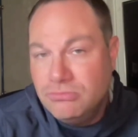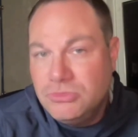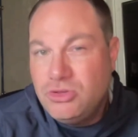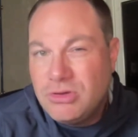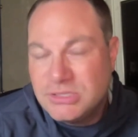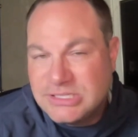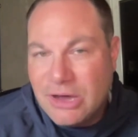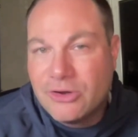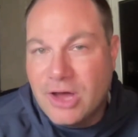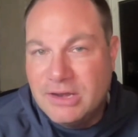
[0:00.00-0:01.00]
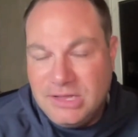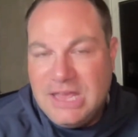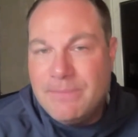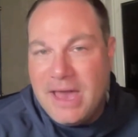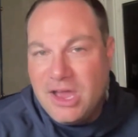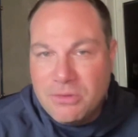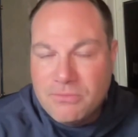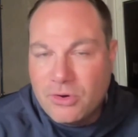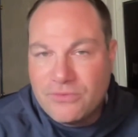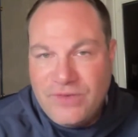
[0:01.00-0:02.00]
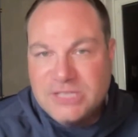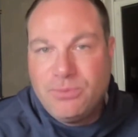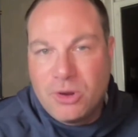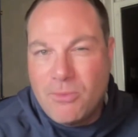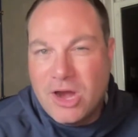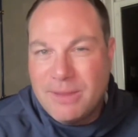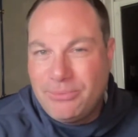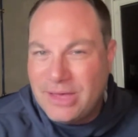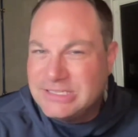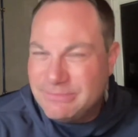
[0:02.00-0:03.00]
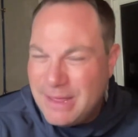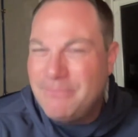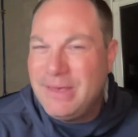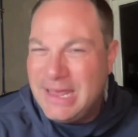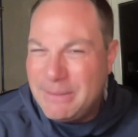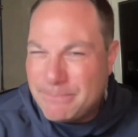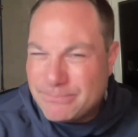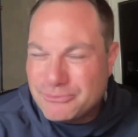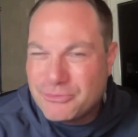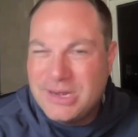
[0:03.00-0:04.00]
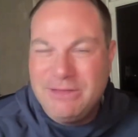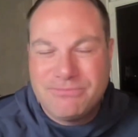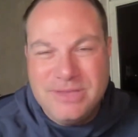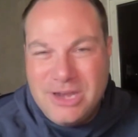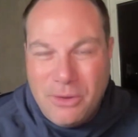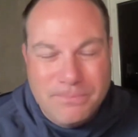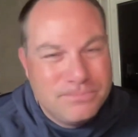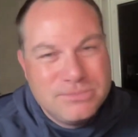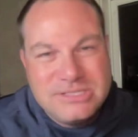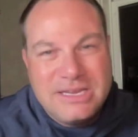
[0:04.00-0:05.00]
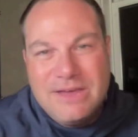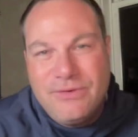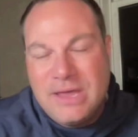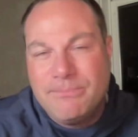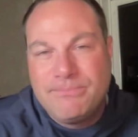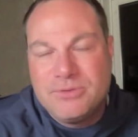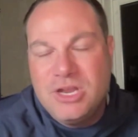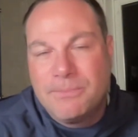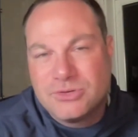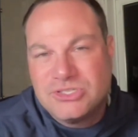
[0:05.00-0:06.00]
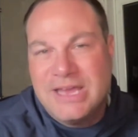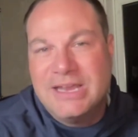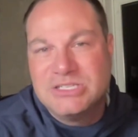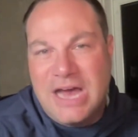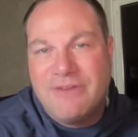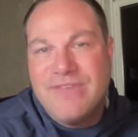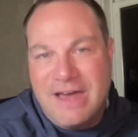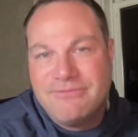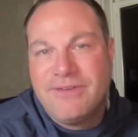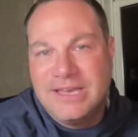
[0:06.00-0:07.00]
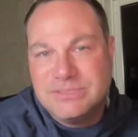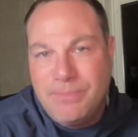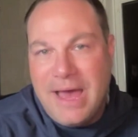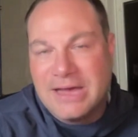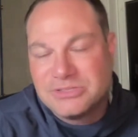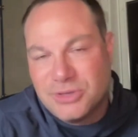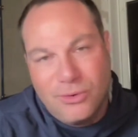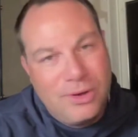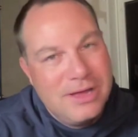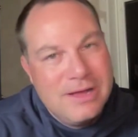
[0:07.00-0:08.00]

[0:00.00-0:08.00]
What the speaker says: You can sell it on eBay or Facebook Marketplace and get a pretty, significant, percentage of that vice back. So